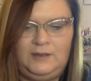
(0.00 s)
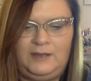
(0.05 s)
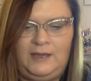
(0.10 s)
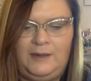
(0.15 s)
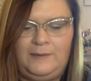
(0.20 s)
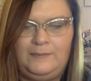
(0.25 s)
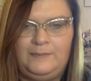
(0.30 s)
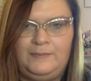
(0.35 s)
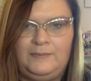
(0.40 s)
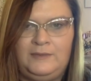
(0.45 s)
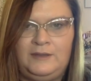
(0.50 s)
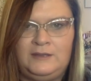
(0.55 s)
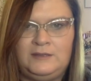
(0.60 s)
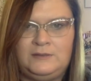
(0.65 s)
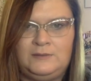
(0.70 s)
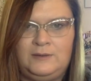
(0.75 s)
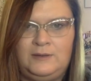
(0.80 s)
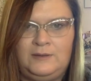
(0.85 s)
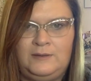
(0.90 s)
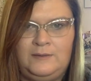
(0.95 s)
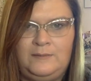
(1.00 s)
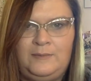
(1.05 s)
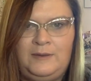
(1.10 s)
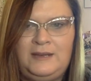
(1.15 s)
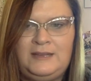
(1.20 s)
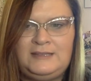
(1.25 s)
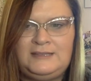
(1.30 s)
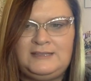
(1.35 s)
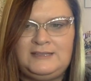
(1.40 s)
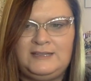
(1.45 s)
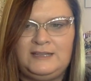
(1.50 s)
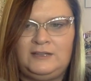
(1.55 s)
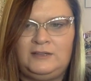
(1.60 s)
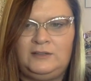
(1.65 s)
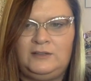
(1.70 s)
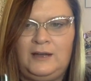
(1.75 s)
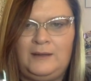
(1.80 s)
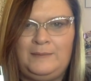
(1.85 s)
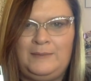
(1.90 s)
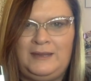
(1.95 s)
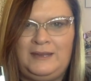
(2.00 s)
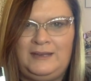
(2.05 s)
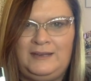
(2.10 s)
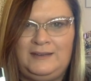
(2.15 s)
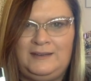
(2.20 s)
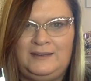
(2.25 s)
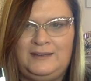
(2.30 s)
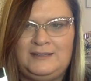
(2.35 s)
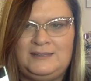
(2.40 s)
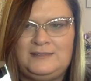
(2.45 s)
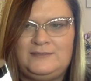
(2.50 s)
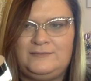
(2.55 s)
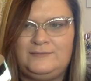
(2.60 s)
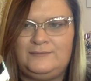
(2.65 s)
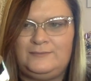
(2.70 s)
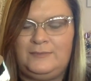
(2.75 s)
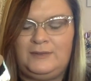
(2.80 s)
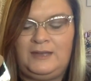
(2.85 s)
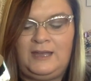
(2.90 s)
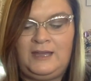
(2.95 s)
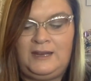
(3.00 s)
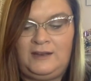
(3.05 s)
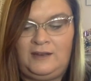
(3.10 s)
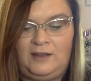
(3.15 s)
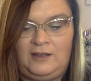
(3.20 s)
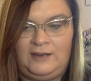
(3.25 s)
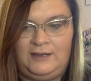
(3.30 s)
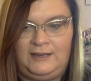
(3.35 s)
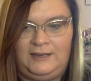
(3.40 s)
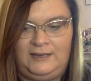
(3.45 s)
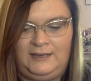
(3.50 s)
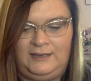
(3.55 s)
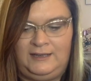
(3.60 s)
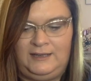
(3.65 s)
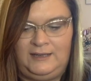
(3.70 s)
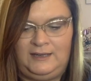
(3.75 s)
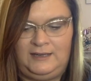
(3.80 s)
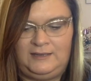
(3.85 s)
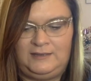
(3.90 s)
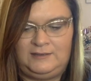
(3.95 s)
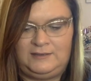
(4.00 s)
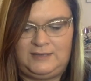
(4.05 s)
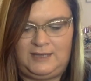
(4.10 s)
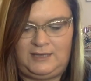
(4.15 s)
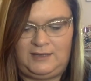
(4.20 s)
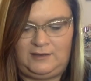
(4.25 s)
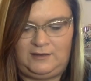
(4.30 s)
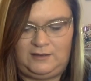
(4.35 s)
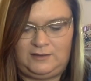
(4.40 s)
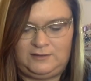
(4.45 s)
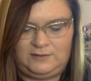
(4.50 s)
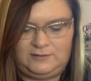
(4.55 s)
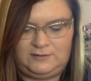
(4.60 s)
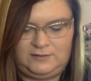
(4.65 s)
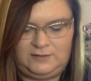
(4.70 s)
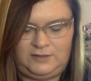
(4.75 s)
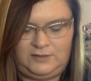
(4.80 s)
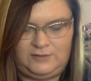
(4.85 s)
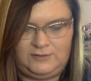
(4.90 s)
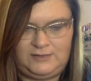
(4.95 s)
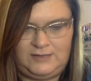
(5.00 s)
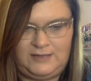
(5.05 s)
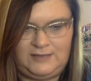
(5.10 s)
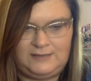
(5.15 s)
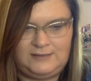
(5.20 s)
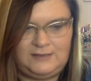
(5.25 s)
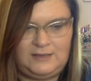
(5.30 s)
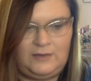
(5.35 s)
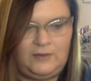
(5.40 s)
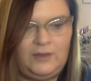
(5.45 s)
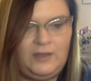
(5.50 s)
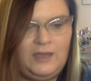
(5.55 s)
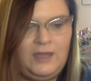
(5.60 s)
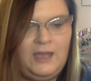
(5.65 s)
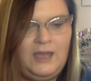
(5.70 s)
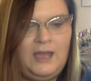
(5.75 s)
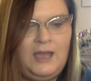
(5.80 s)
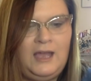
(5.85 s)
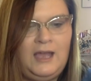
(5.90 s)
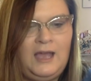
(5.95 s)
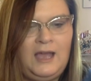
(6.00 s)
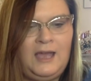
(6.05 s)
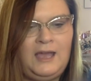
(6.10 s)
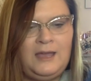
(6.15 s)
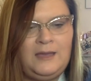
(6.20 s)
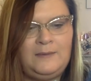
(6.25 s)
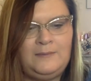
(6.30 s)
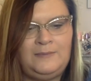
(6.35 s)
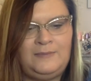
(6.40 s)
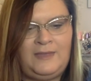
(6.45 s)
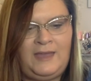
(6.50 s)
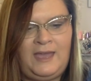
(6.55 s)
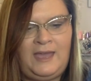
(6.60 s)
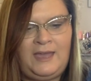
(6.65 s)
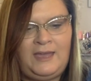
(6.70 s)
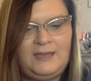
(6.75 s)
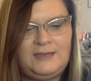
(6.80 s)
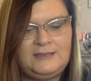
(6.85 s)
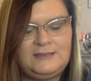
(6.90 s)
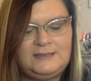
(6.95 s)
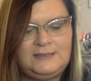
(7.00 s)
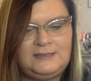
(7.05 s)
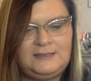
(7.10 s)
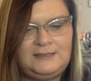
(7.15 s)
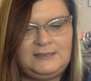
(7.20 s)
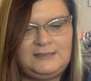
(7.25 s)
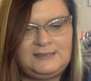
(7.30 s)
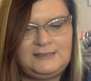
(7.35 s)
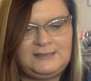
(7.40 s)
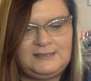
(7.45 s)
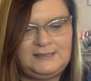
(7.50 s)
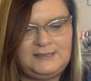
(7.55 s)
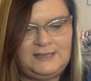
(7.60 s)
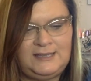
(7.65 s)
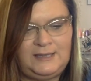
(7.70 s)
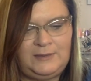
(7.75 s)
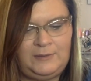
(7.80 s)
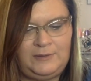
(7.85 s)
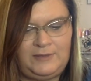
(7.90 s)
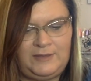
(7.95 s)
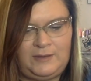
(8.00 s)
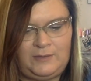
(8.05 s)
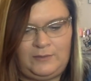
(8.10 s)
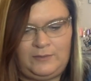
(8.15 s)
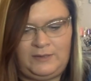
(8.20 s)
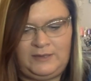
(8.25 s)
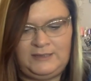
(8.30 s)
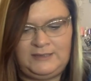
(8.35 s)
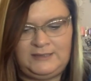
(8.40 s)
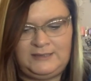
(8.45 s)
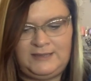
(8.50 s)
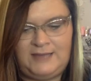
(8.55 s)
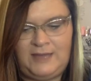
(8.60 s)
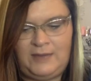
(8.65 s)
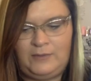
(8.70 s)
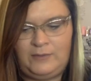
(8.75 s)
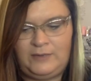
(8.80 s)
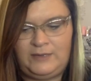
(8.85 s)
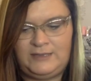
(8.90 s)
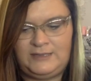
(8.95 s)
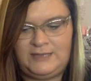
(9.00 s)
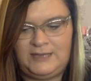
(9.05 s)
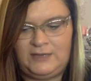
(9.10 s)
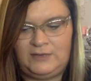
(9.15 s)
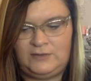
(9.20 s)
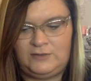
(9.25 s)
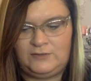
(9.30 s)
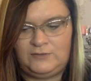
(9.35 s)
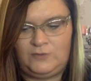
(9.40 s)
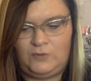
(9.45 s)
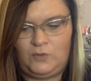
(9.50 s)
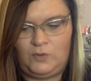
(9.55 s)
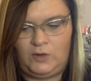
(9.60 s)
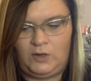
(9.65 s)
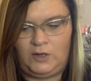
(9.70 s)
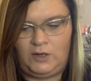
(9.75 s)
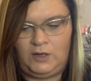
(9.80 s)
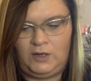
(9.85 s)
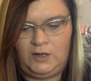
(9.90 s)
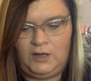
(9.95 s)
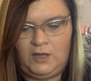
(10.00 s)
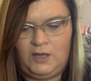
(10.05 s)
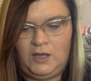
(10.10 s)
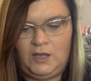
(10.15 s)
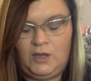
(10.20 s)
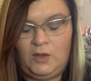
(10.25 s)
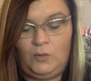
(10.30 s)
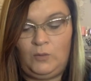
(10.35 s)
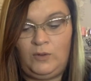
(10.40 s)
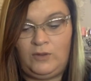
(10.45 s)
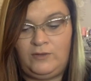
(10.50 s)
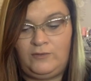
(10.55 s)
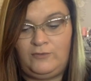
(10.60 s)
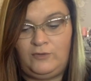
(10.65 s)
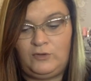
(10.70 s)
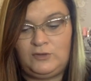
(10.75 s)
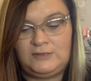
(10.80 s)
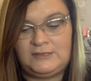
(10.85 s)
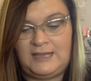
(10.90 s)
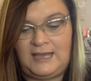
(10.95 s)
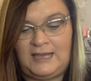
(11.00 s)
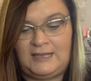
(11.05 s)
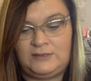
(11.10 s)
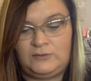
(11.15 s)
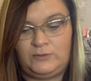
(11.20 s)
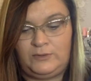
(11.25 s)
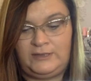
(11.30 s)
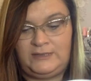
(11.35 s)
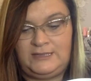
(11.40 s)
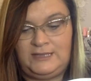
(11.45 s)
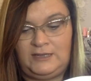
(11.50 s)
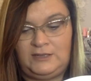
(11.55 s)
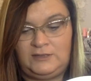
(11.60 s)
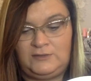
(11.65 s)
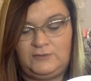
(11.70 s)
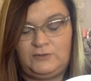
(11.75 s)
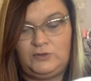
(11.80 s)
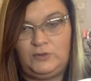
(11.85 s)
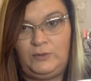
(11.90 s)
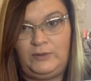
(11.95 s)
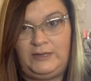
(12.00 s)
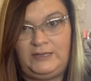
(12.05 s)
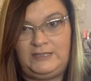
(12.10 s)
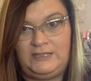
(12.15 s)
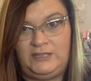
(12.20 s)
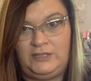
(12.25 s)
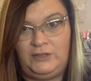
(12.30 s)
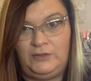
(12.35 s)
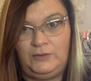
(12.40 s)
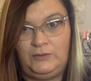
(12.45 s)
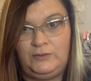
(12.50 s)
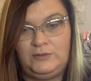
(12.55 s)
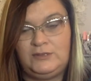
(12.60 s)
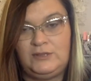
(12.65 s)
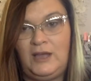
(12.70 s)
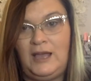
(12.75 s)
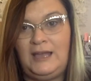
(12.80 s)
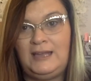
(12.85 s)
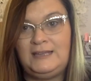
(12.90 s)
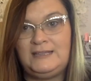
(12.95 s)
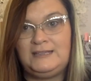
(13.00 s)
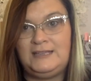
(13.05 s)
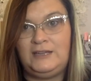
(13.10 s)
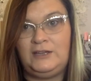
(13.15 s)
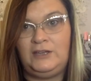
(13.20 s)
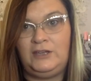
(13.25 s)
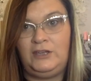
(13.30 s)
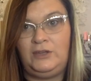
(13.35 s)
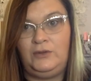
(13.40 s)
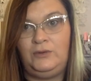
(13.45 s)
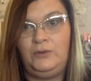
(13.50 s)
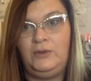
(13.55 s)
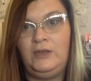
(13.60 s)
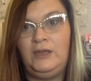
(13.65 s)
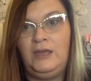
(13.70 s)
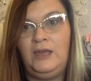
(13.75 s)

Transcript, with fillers: yeah, that's what, but it's still, I mean, it's got a lot in it and it'll take a lot to use that. So, um, that, let's see what that, re that retails for, well, the full size retails for 22. So I can tell you,